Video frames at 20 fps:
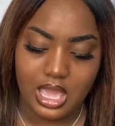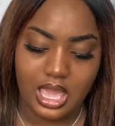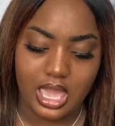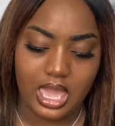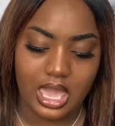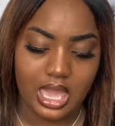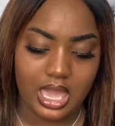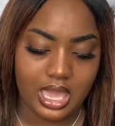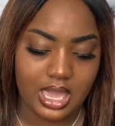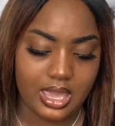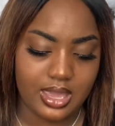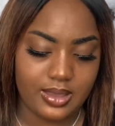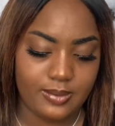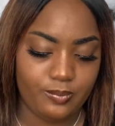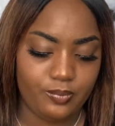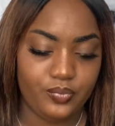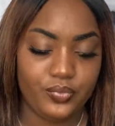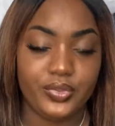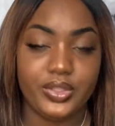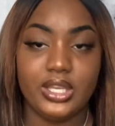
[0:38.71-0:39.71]

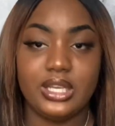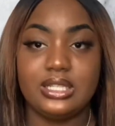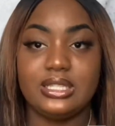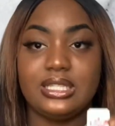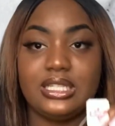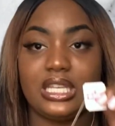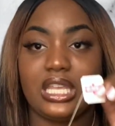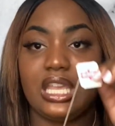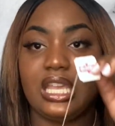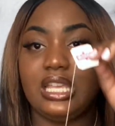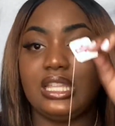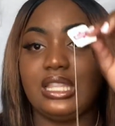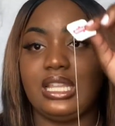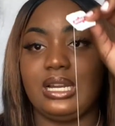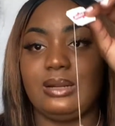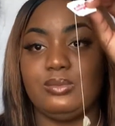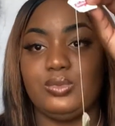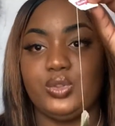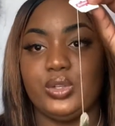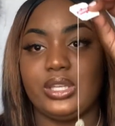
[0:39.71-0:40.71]
And the tea that
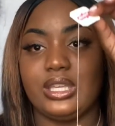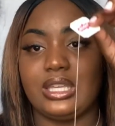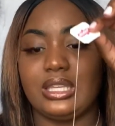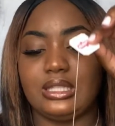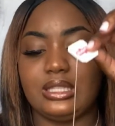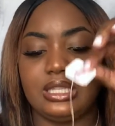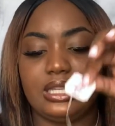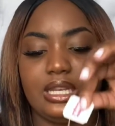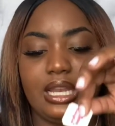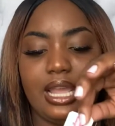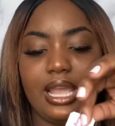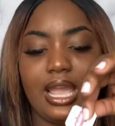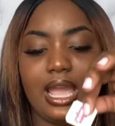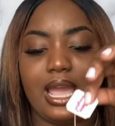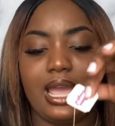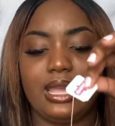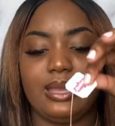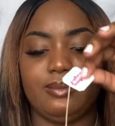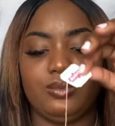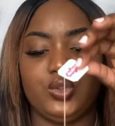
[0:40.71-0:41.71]
I'm drinking today,
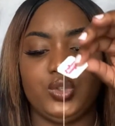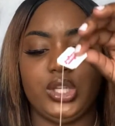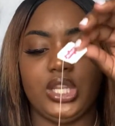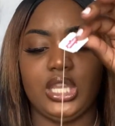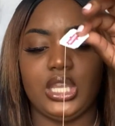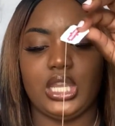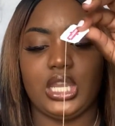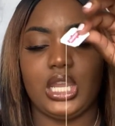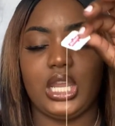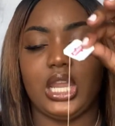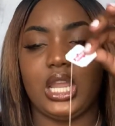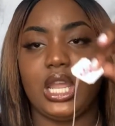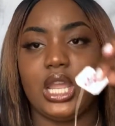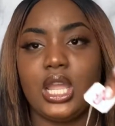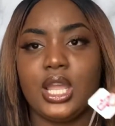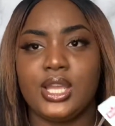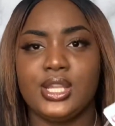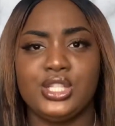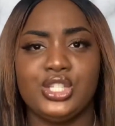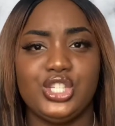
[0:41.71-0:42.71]
I am
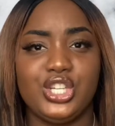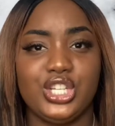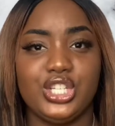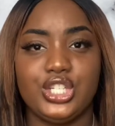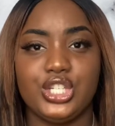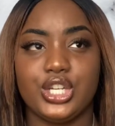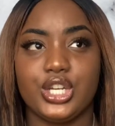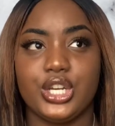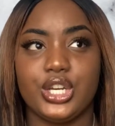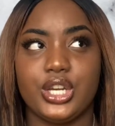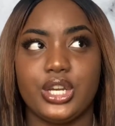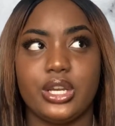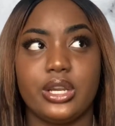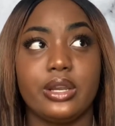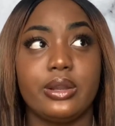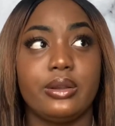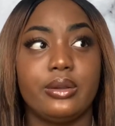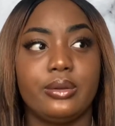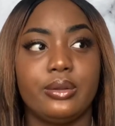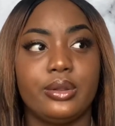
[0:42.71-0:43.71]
drinking ginger
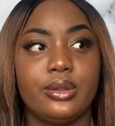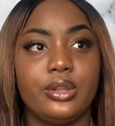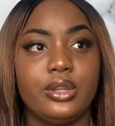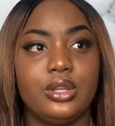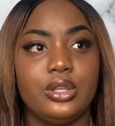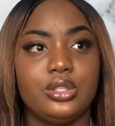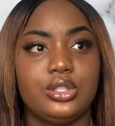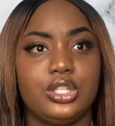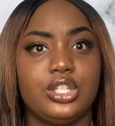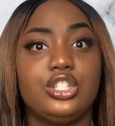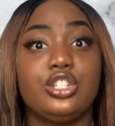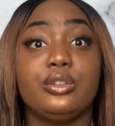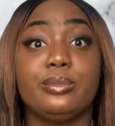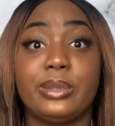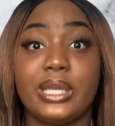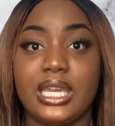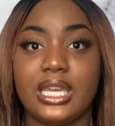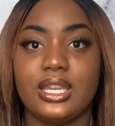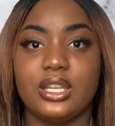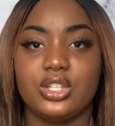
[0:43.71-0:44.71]

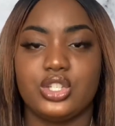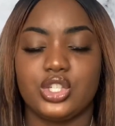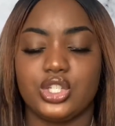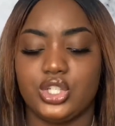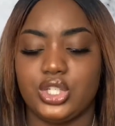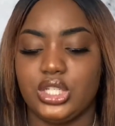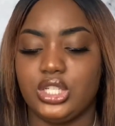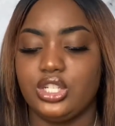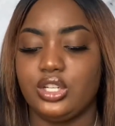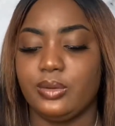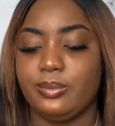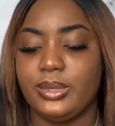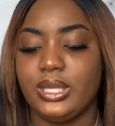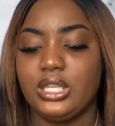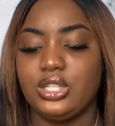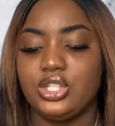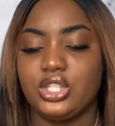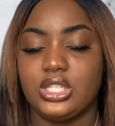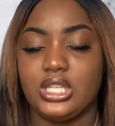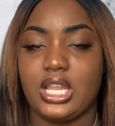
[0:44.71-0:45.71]
peach
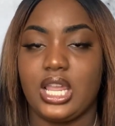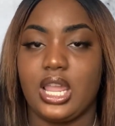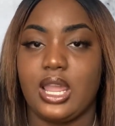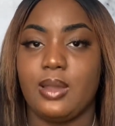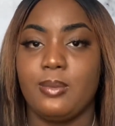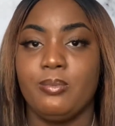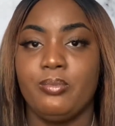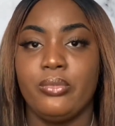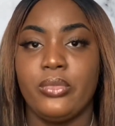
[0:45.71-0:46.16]
tea.